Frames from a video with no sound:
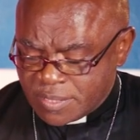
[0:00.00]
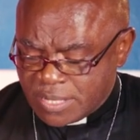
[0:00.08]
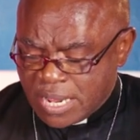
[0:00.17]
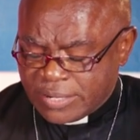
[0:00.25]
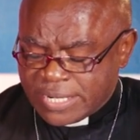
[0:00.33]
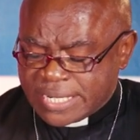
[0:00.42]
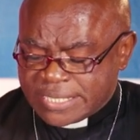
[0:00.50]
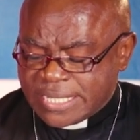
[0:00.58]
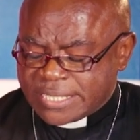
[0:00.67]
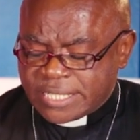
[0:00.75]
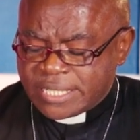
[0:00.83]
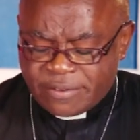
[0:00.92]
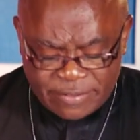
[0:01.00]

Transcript: Now let us just read